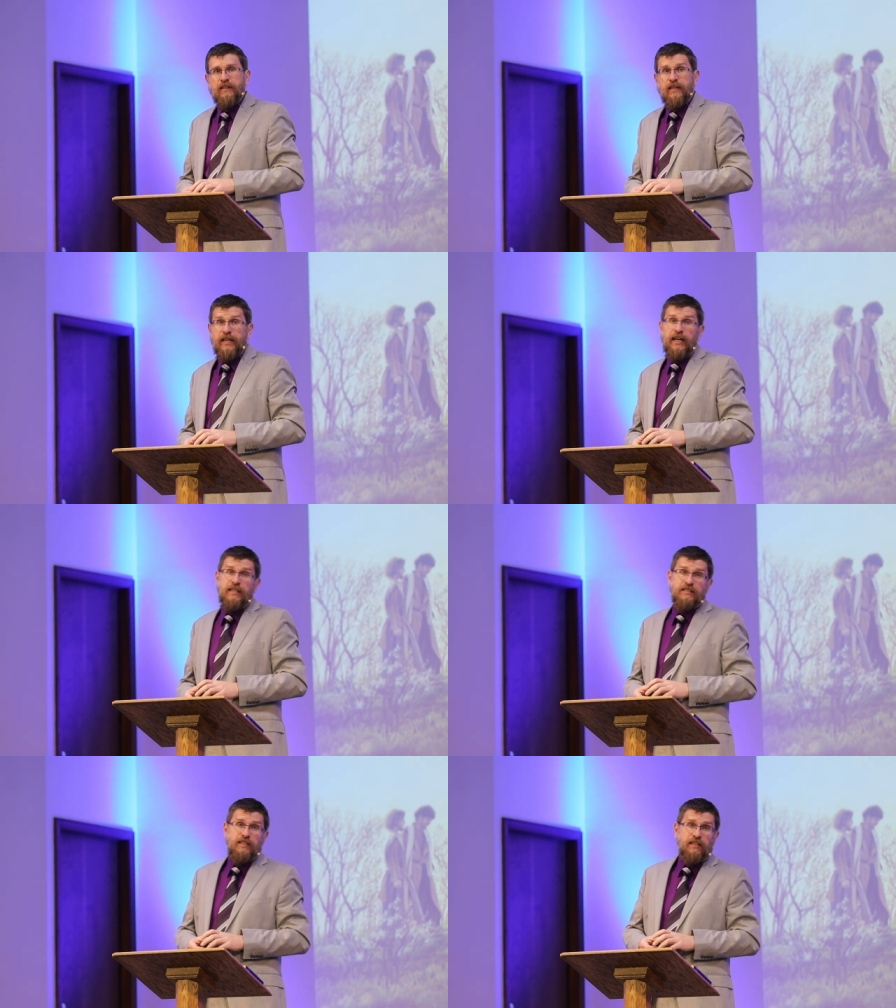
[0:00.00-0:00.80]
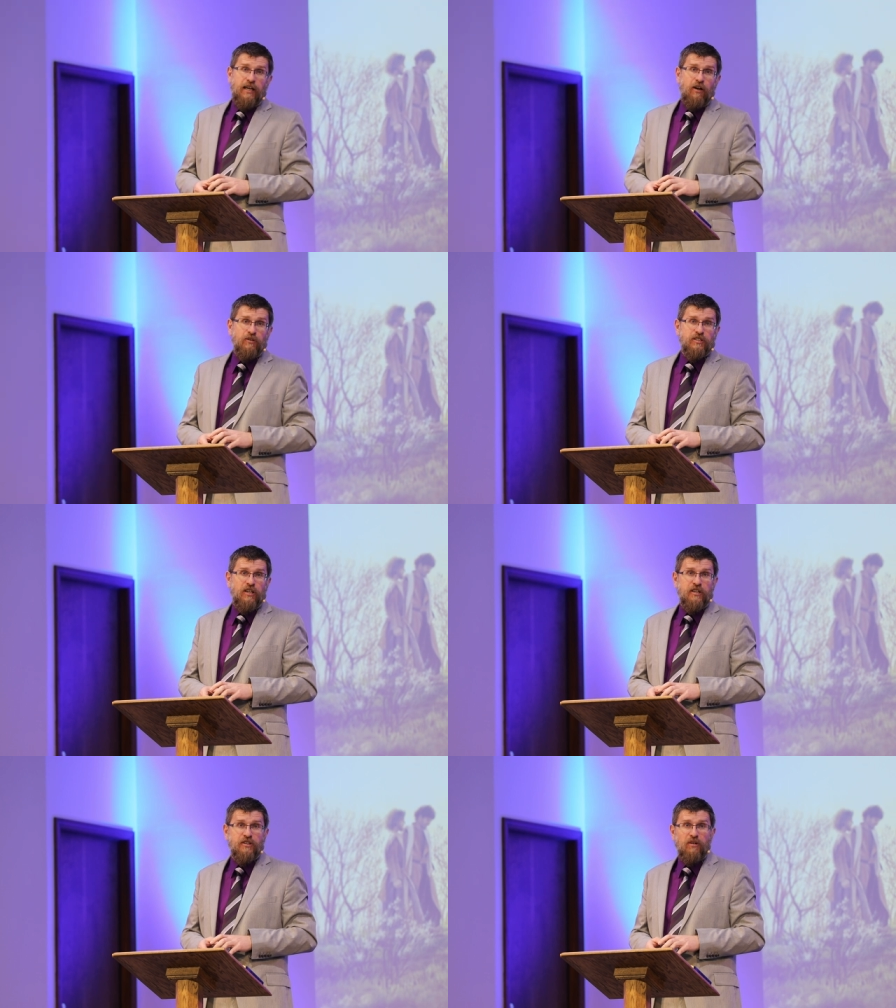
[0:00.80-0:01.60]
And I ask it, how is
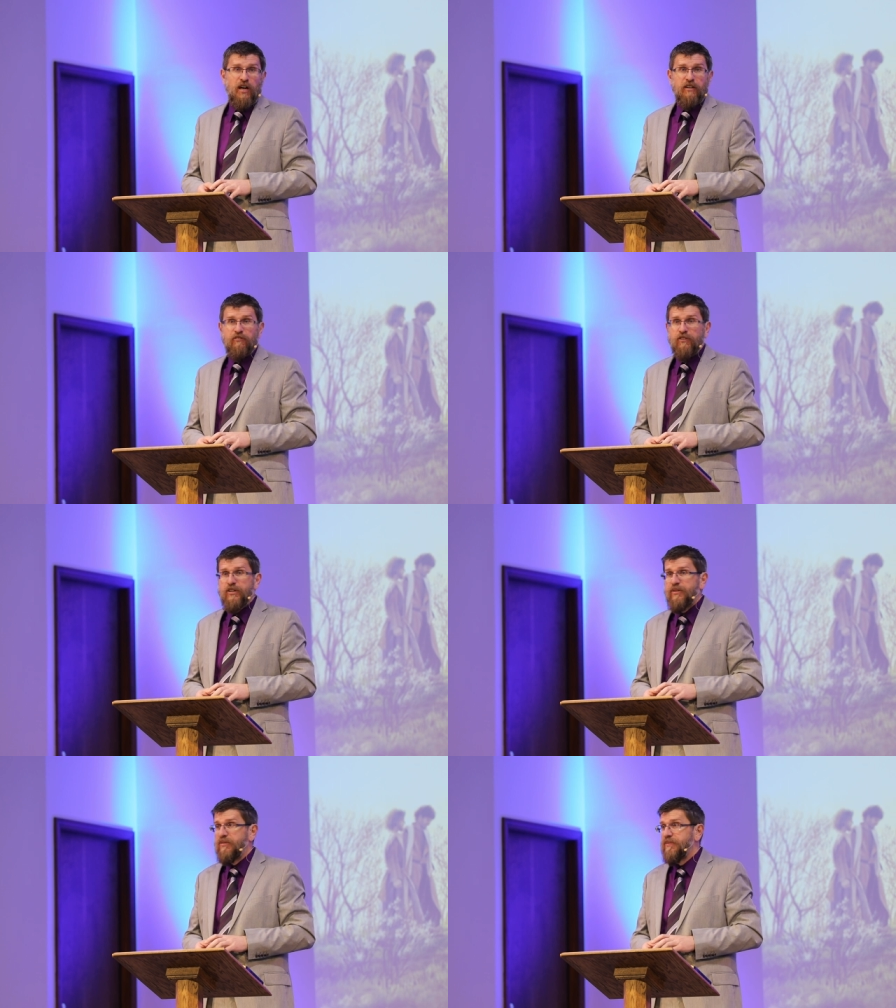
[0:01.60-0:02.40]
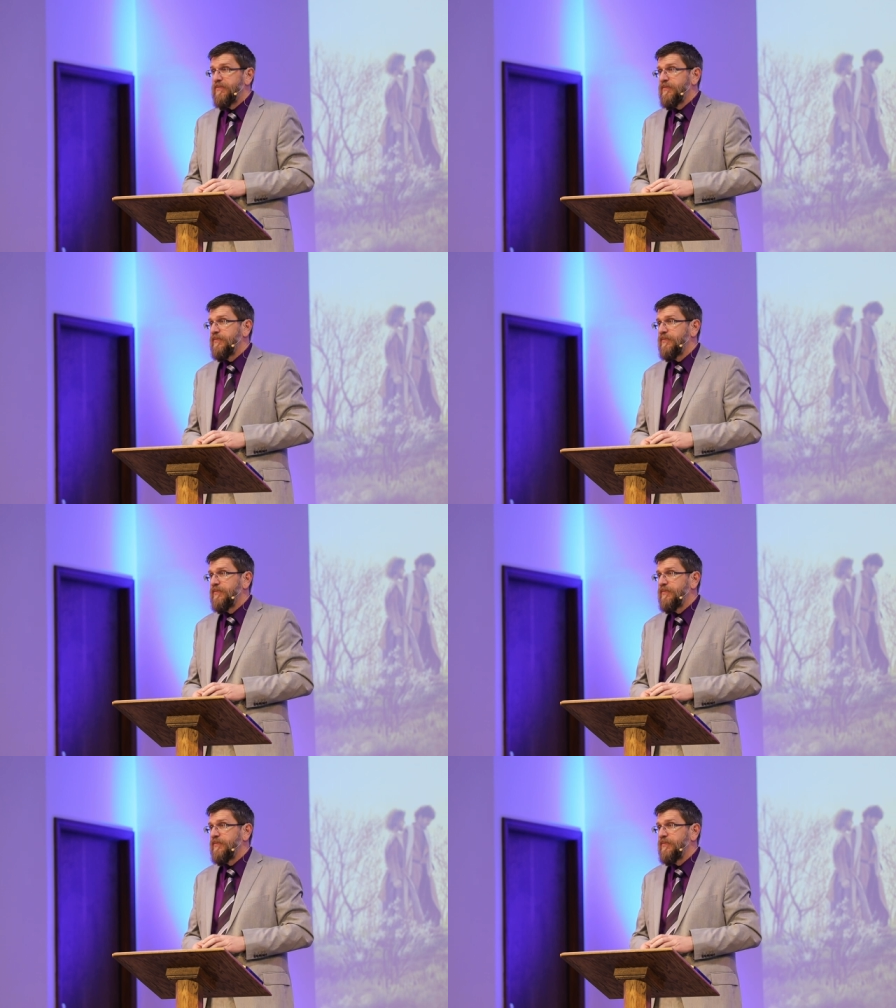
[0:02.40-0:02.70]
God crying for you?